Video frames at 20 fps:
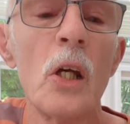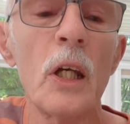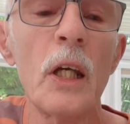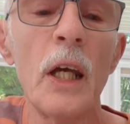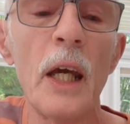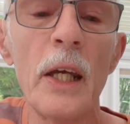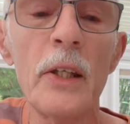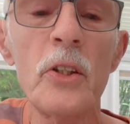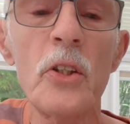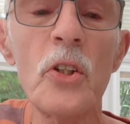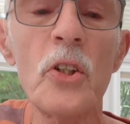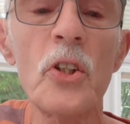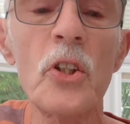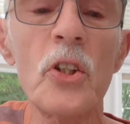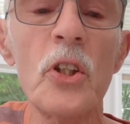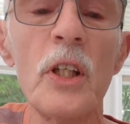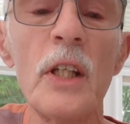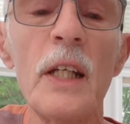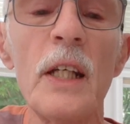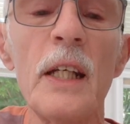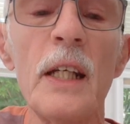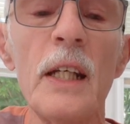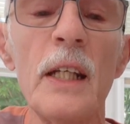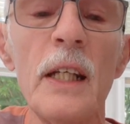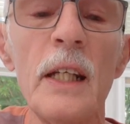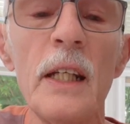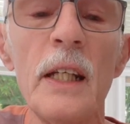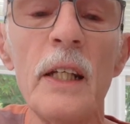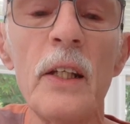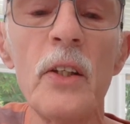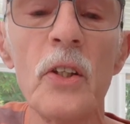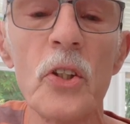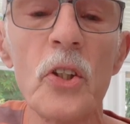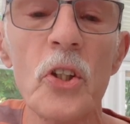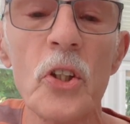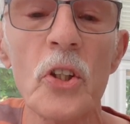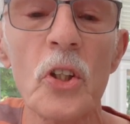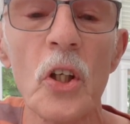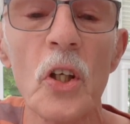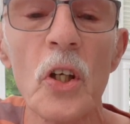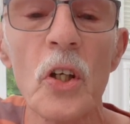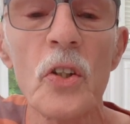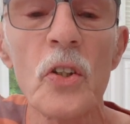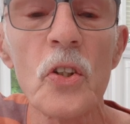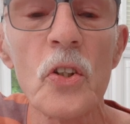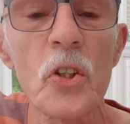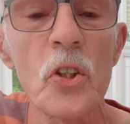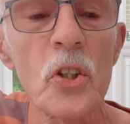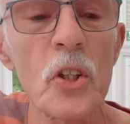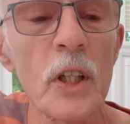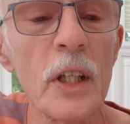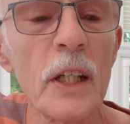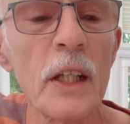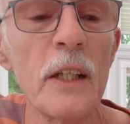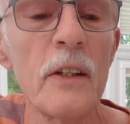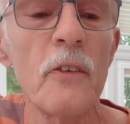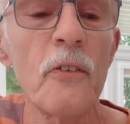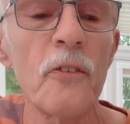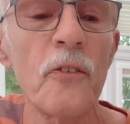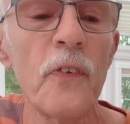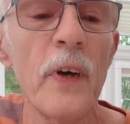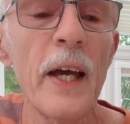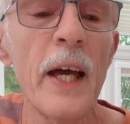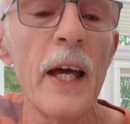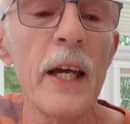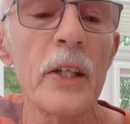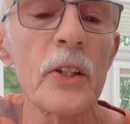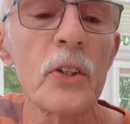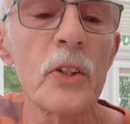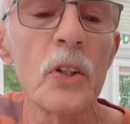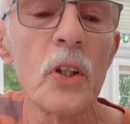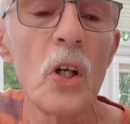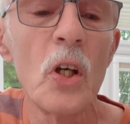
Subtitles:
Can't you see the sun sinking fast?